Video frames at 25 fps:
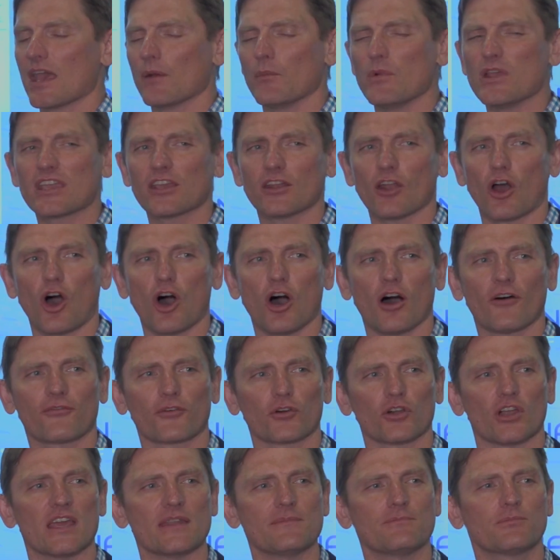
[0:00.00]
And we can
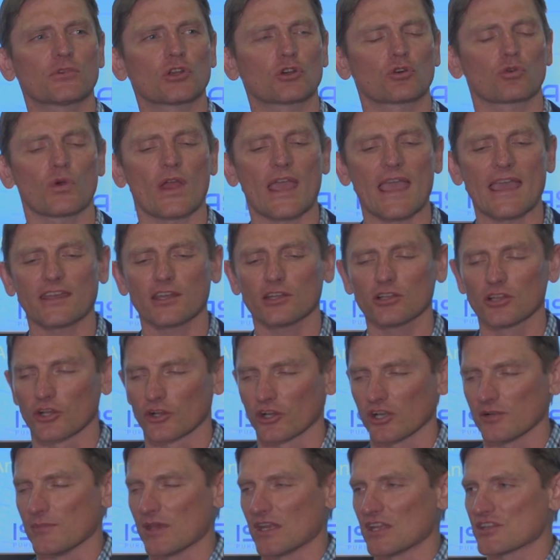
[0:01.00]
offer a
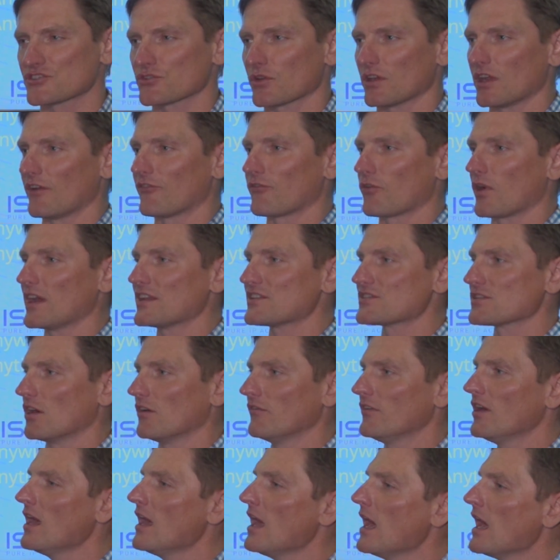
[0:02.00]
granular administrative rights
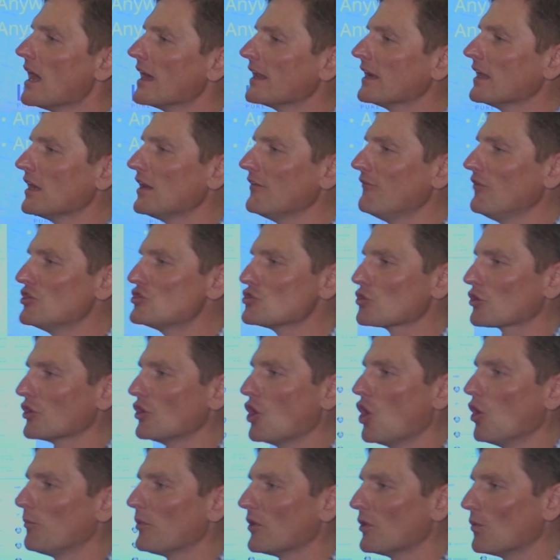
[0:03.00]
of an individual
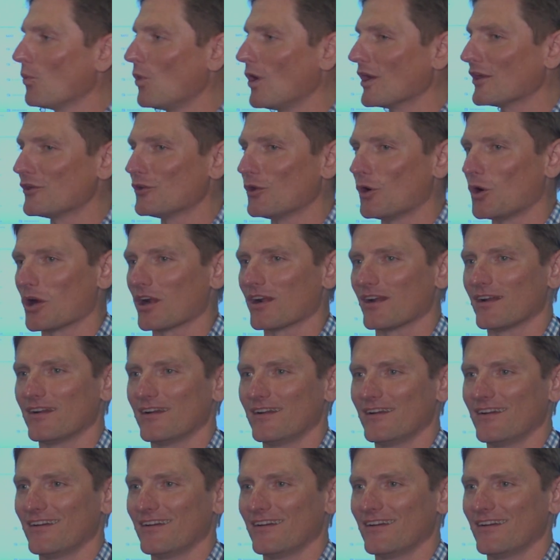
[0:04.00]
can open one door,